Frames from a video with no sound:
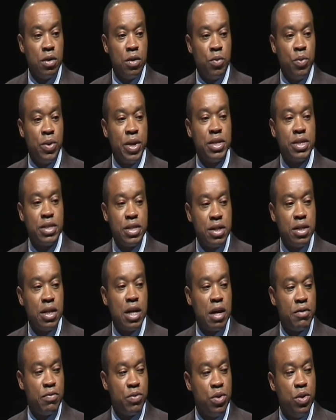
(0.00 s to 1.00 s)
we still
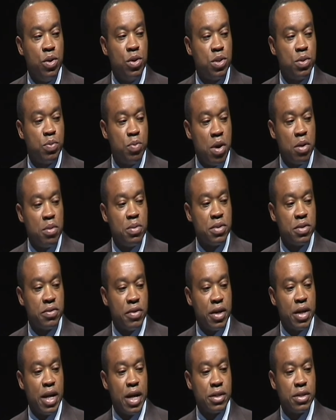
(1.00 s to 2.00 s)
have huge problems
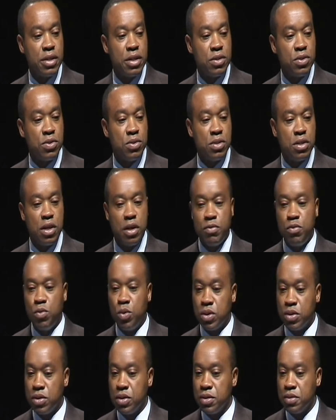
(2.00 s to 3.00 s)
around access to safe
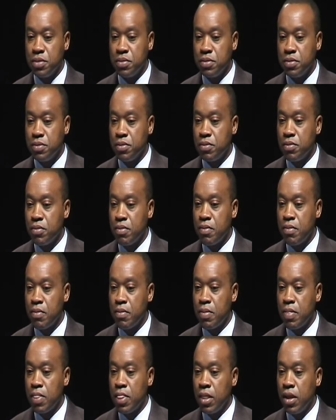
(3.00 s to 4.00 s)
water.
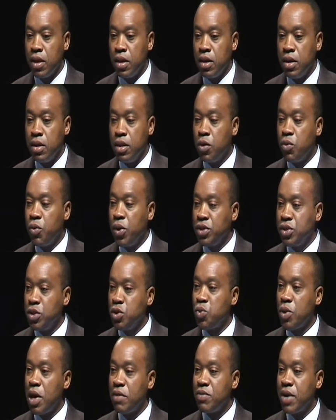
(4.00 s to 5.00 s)
The
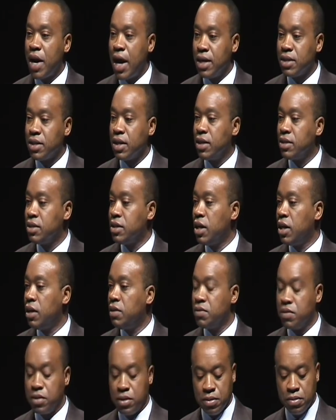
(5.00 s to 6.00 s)
questions we have to ask
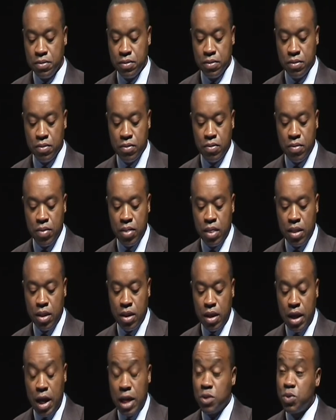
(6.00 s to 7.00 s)
ourselves,
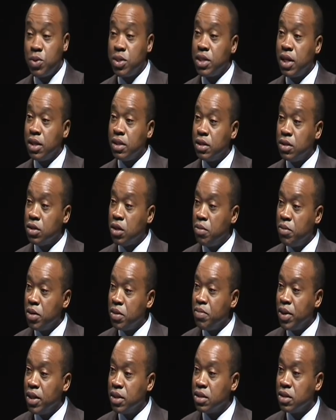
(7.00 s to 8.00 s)
as we set these
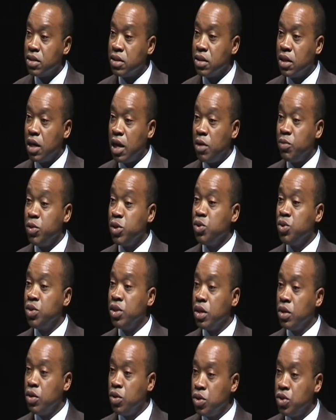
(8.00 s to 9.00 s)
commitments and we do
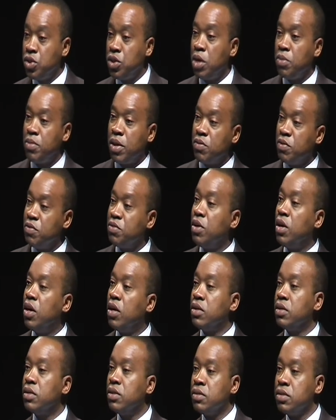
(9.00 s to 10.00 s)
the good job that we've
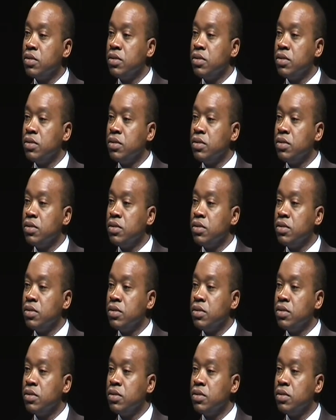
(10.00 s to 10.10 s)
done